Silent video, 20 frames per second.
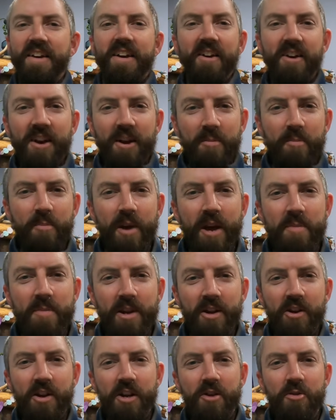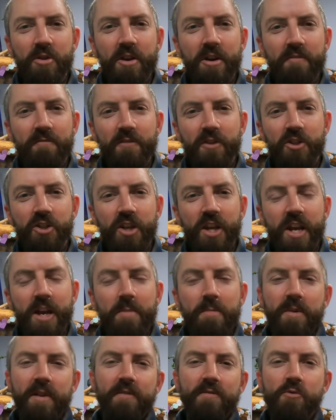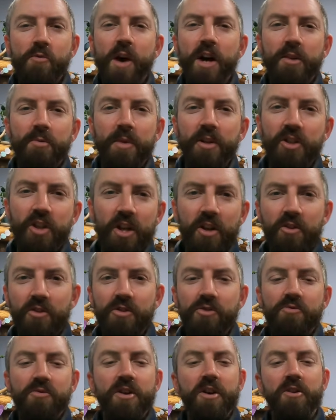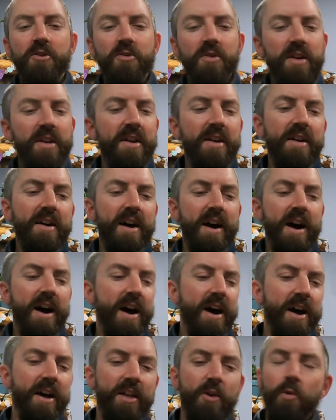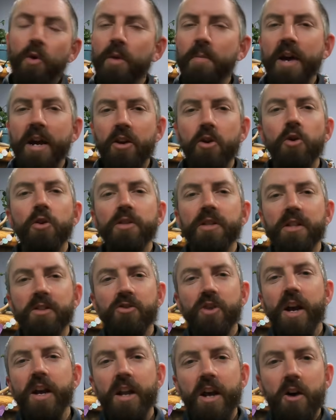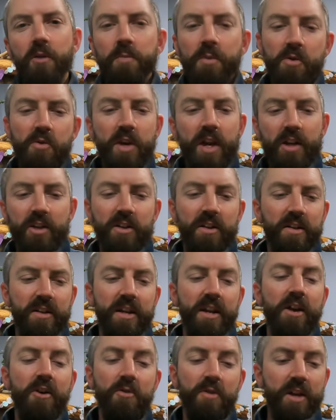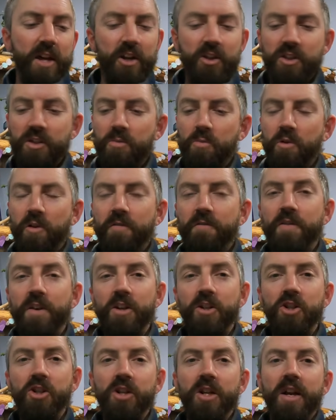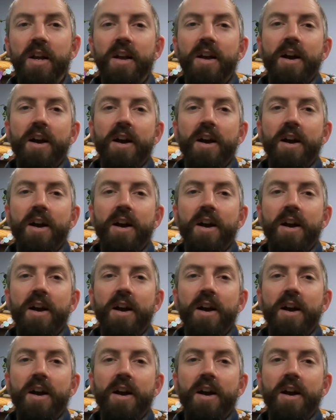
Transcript: All right, Brian Baker here with Hunt Fish Camp. If you watch my channel, you know that one of my goals is to try and help you get out and catch some more fish.